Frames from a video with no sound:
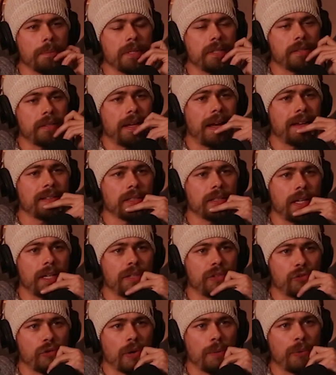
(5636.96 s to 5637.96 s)
come he hasn't
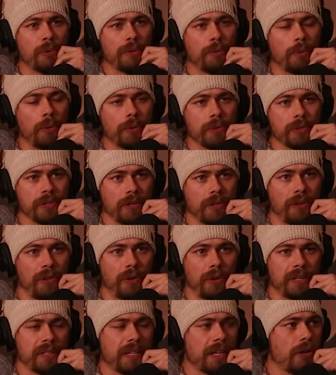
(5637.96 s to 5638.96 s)
gotten in trouble with Orstar,
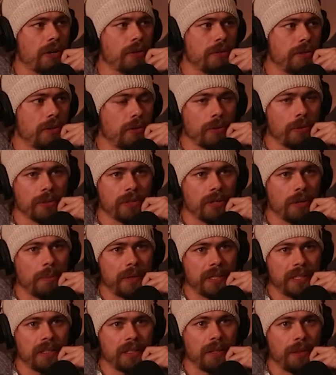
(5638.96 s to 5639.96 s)
though? Because I heard that Orstar
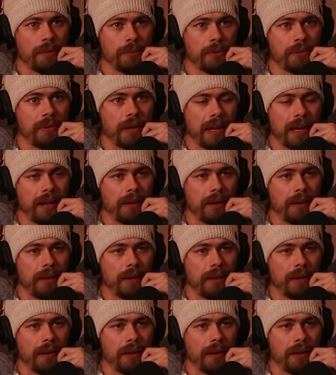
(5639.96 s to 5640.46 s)
basically threw that